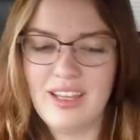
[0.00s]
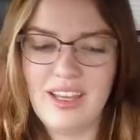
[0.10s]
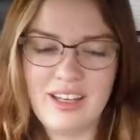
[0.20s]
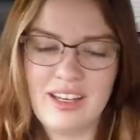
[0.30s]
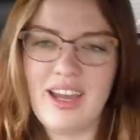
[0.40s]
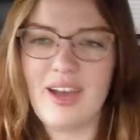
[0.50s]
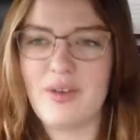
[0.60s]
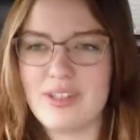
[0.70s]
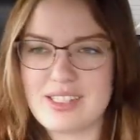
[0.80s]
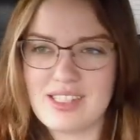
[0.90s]
and now
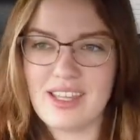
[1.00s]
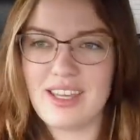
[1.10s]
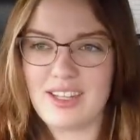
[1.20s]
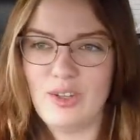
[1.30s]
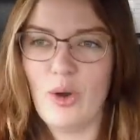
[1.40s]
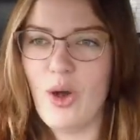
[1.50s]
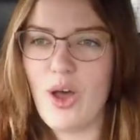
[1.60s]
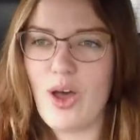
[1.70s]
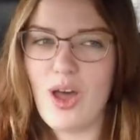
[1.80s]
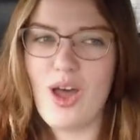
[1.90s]
it's like,
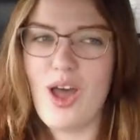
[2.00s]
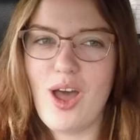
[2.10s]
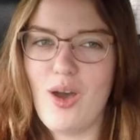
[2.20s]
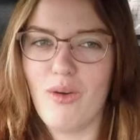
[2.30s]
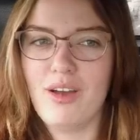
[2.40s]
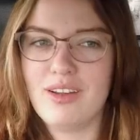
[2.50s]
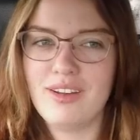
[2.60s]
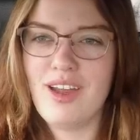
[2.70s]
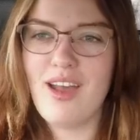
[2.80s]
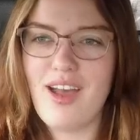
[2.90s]

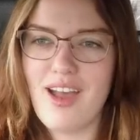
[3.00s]
no!